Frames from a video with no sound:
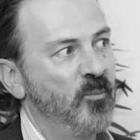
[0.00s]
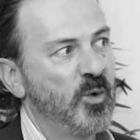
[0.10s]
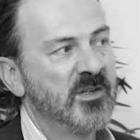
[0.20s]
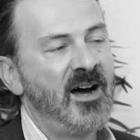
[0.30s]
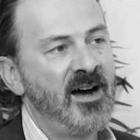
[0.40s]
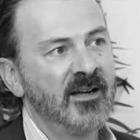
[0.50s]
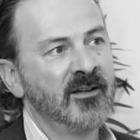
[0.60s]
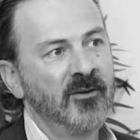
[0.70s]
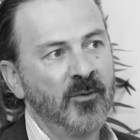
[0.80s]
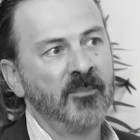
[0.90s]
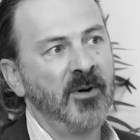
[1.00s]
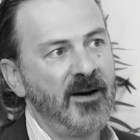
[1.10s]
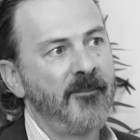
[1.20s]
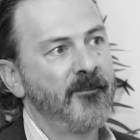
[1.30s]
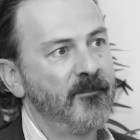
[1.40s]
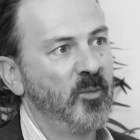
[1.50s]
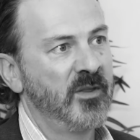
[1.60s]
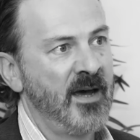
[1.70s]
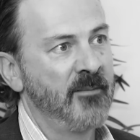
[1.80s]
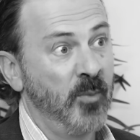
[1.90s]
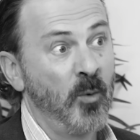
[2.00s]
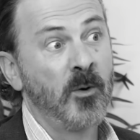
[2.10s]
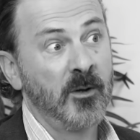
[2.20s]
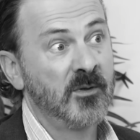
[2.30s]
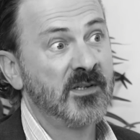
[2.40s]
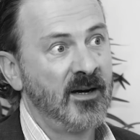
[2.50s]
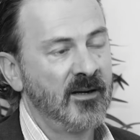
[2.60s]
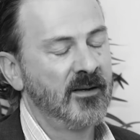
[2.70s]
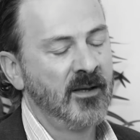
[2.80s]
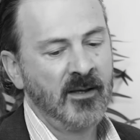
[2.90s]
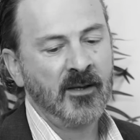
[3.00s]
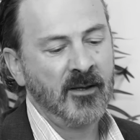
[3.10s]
was harder to grip up with that board. It was hard,